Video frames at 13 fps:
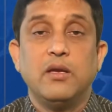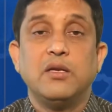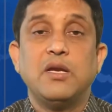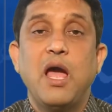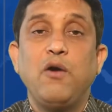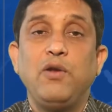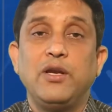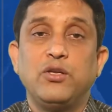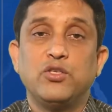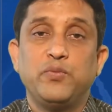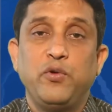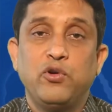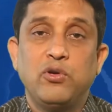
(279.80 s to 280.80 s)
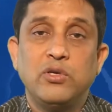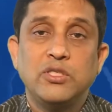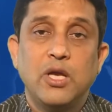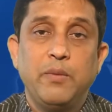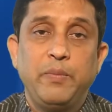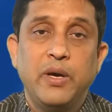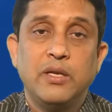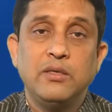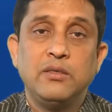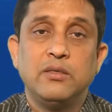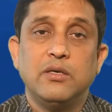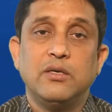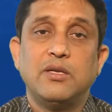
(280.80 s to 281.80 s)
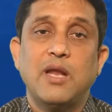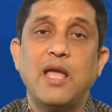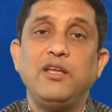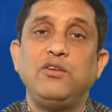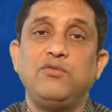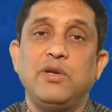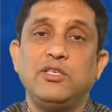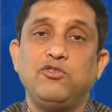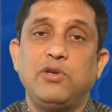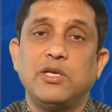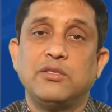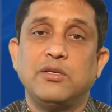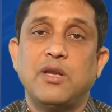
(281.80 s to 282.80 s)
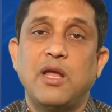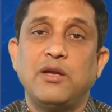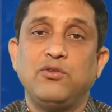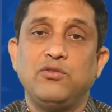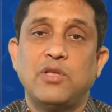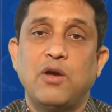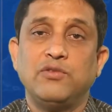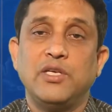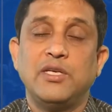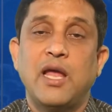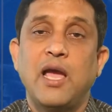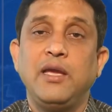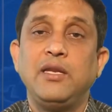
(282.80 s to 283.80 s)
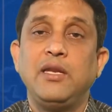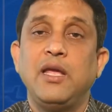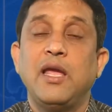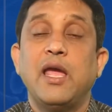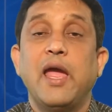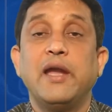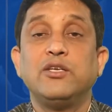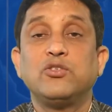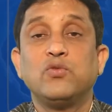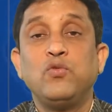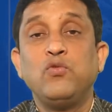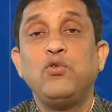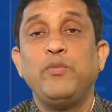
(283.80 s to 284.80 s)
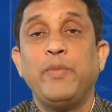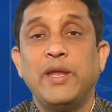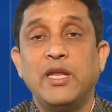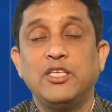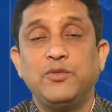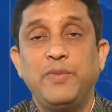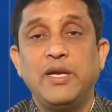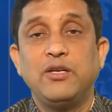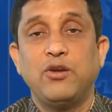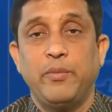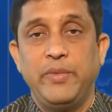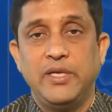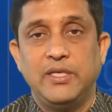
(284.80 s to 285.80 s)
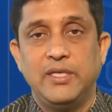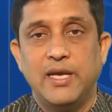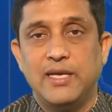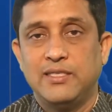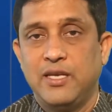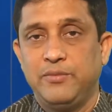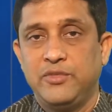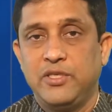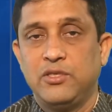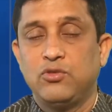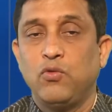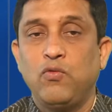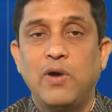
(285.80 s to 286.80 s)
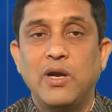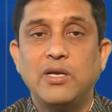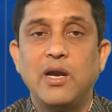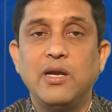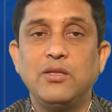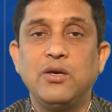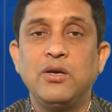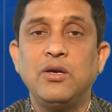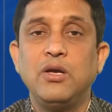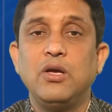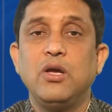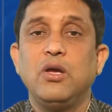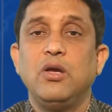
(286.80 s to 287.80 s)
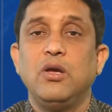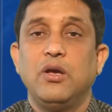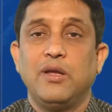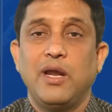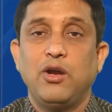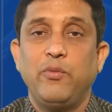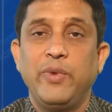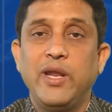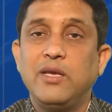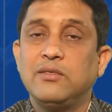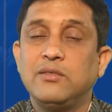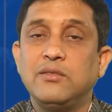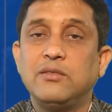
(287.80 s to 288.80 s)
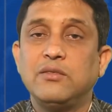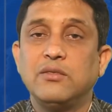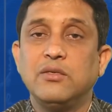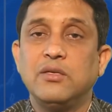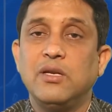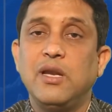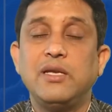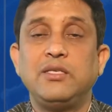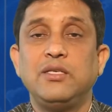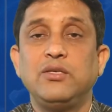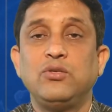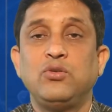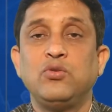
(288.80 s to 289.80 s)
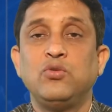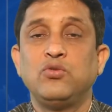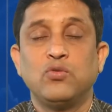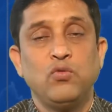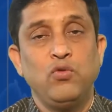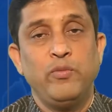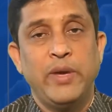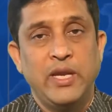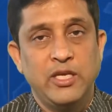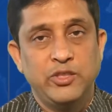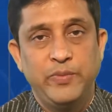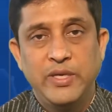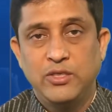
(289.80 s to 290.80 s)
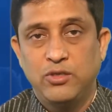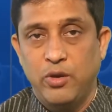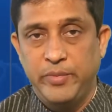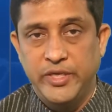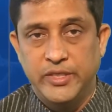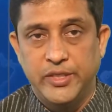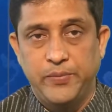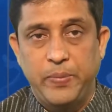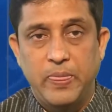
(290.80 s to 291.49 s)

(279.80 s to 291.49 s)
Now, let us focus upon Right to Education Act 2009 and School Management Committee SMC. So, what are the recommendations relating to School Management Committee?